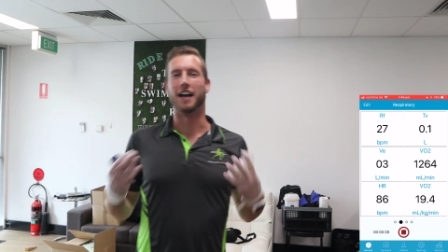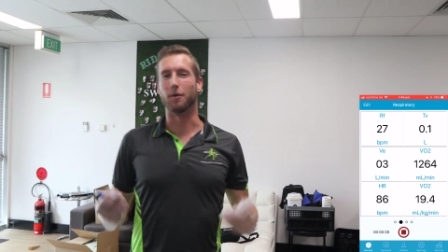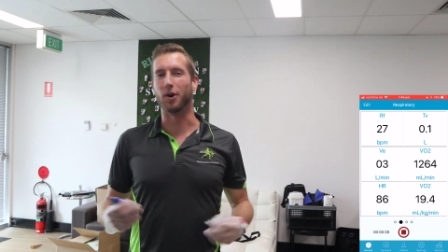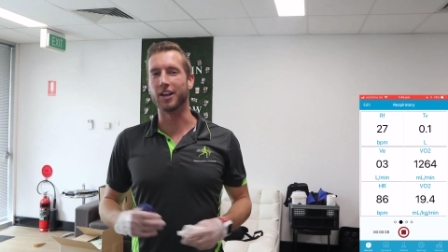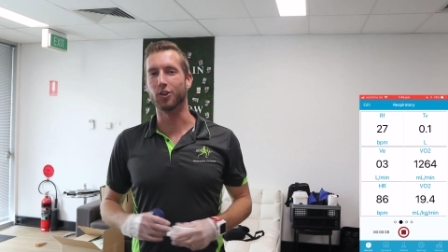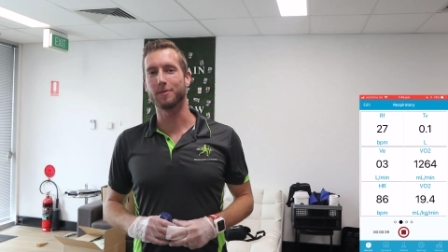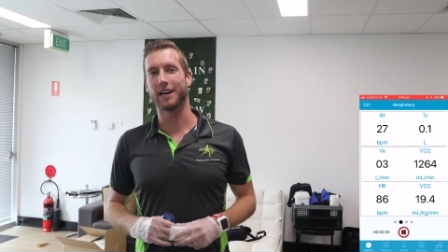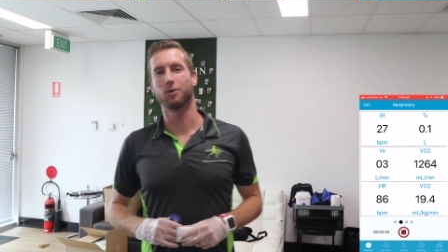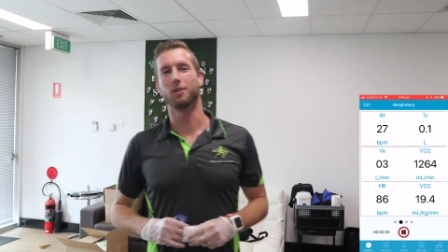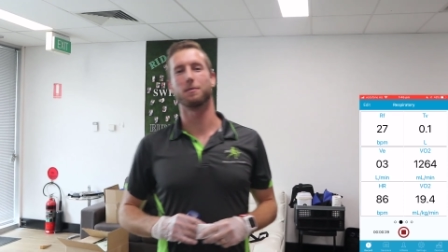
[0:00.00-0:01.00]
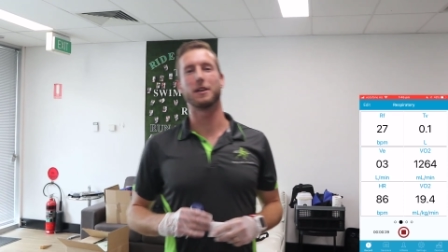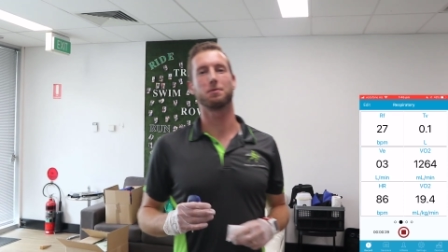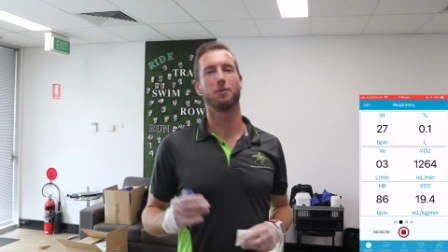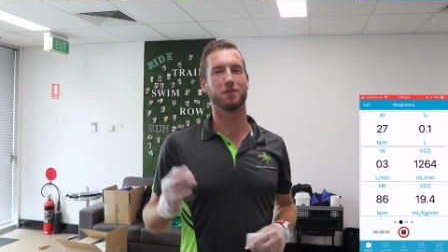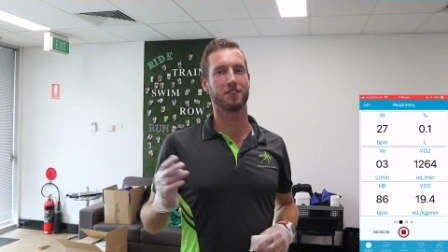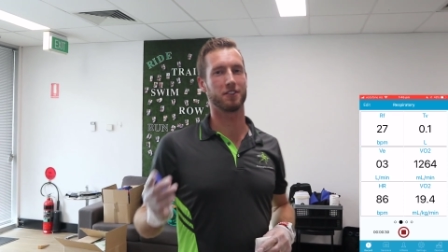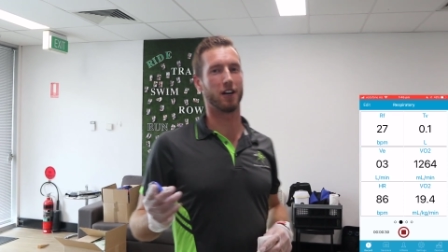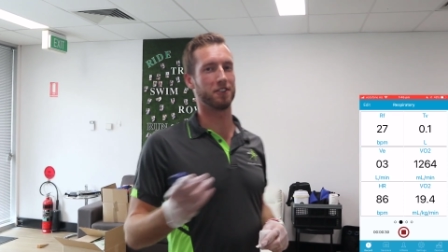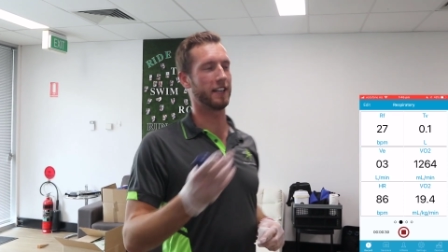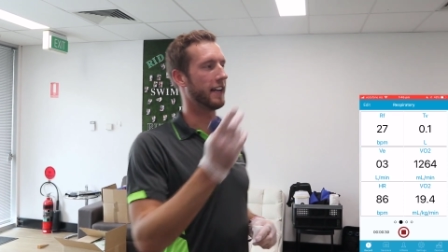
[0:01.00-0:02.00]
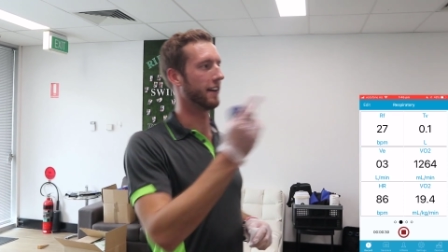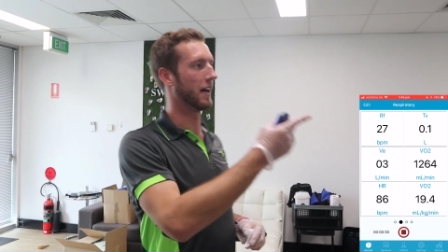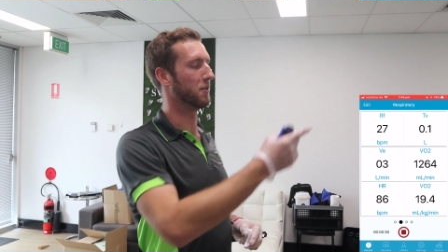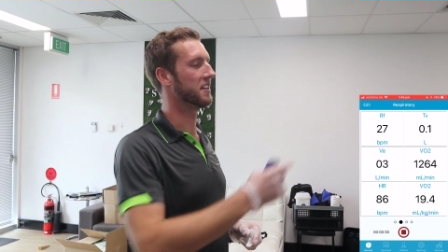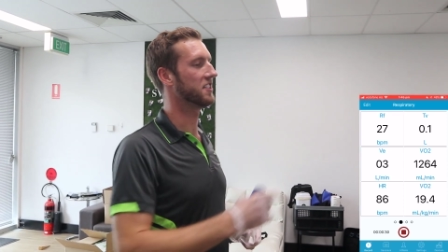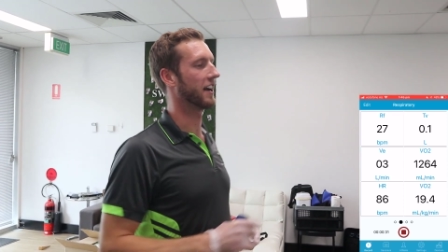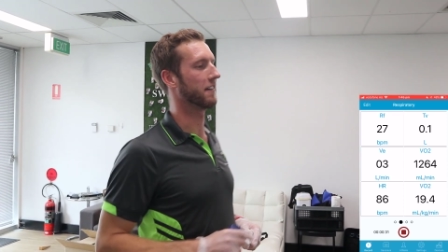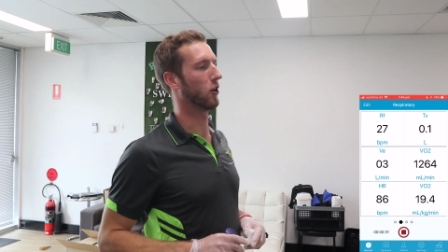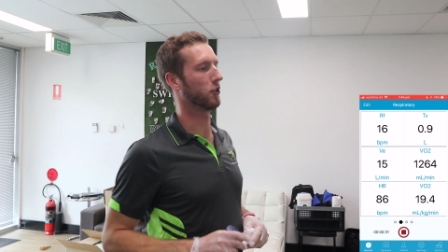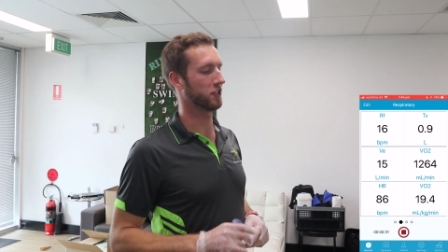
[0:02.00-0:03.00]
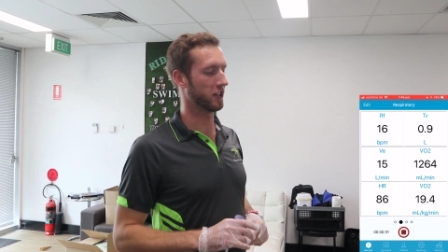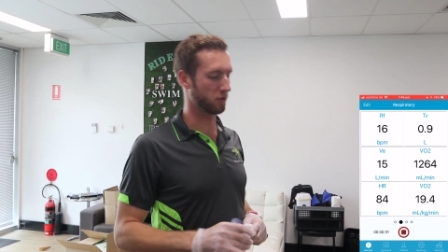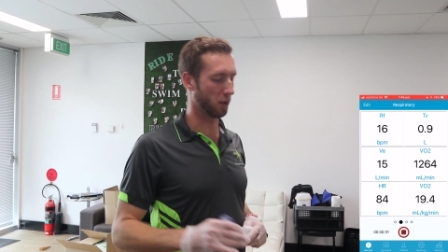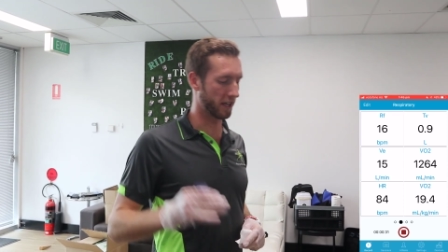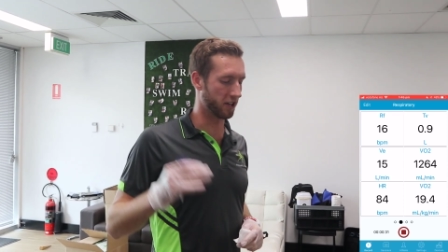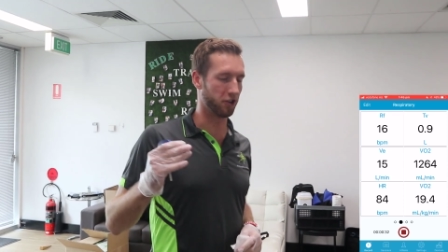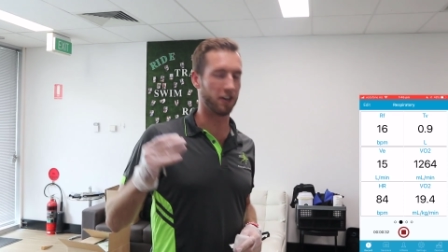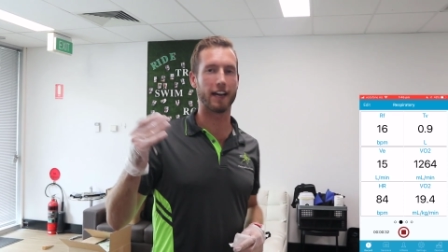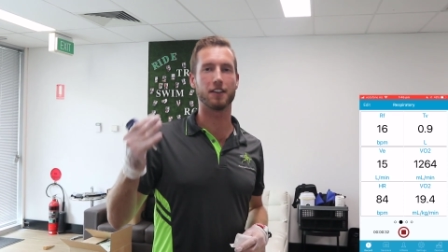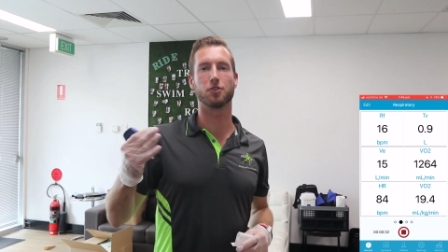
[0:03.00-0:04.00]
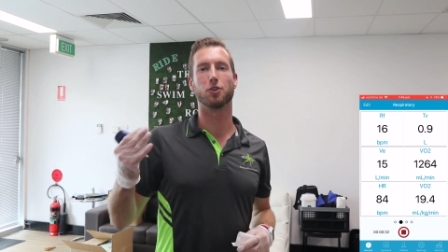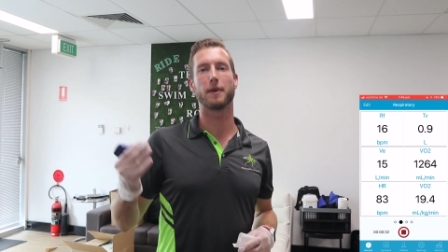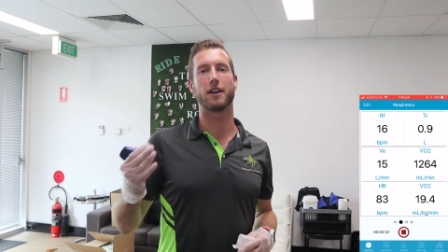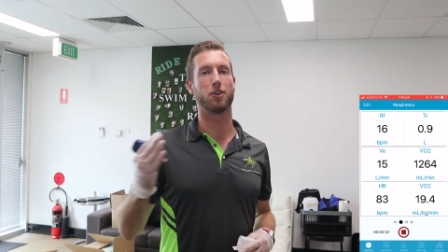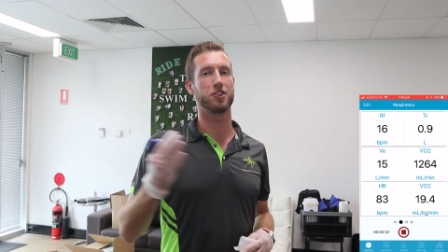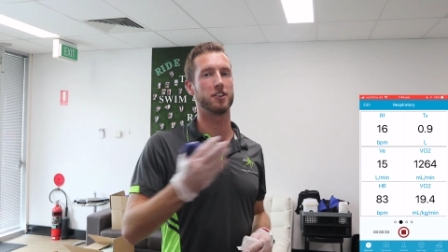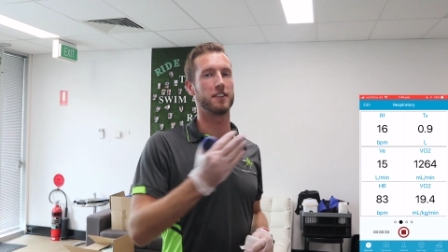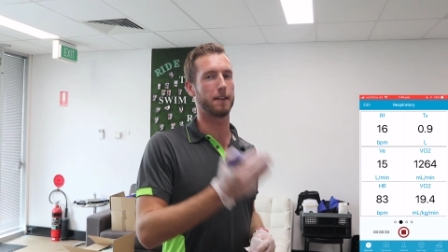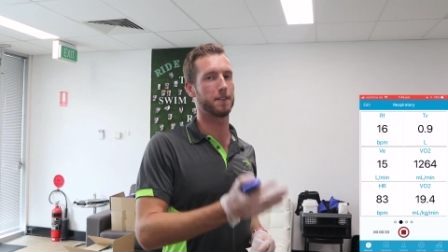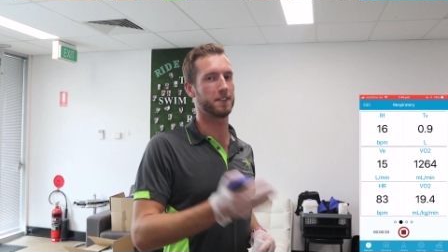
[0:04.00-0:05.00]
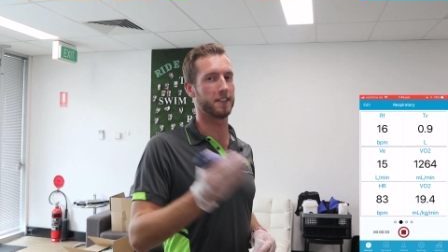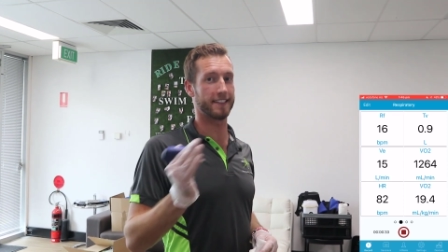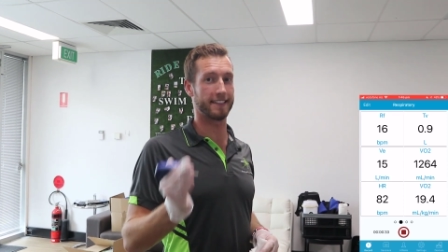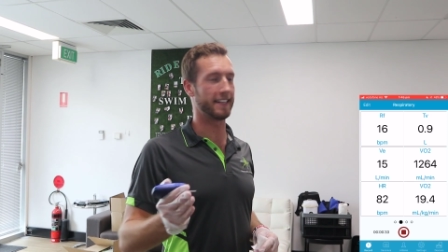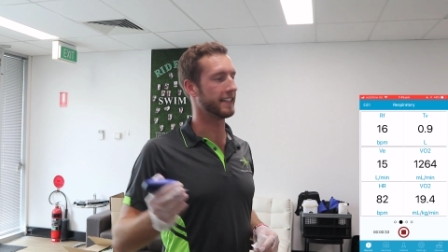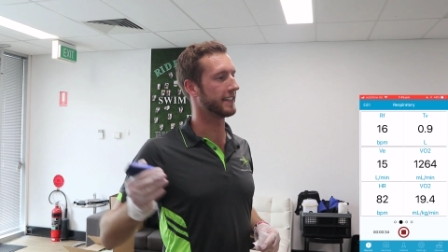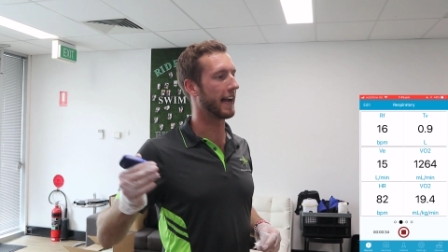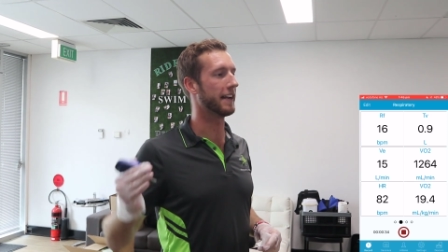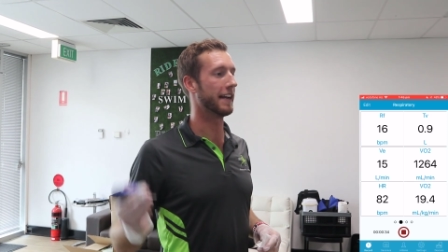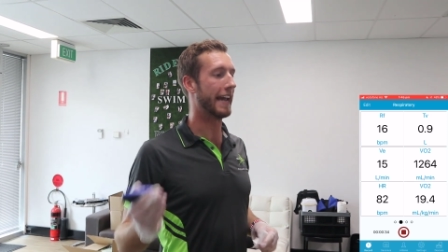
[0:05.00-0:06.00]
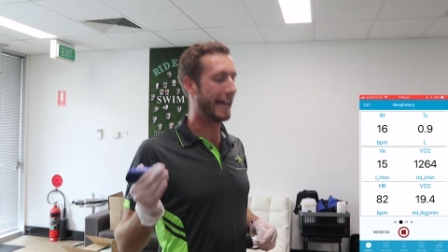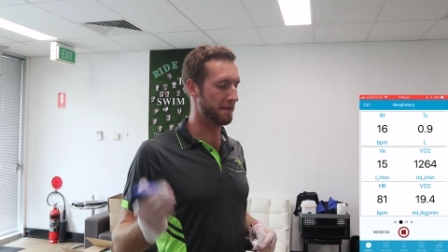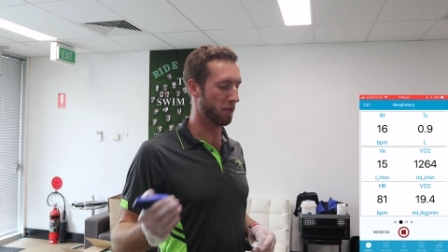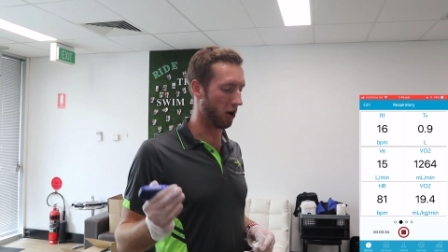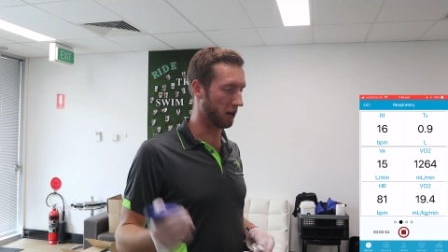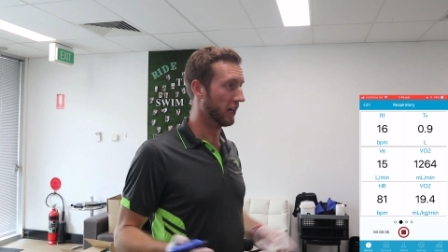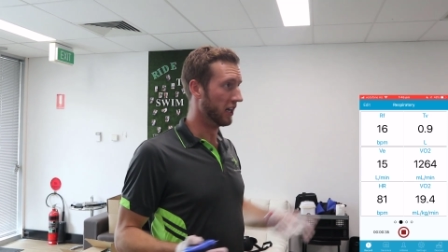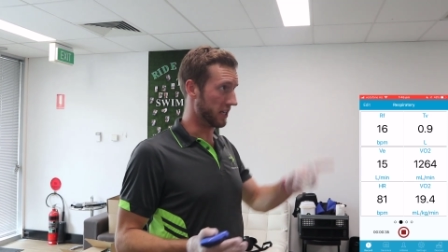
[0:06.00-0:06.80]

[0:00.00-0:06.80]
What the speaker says: Hey everybody, Luke McElroy from Mets Performance Consulting, here today with Nick Jane Koskis. What we're going to do today is talk about oxygen deficit, steady state and EPOC.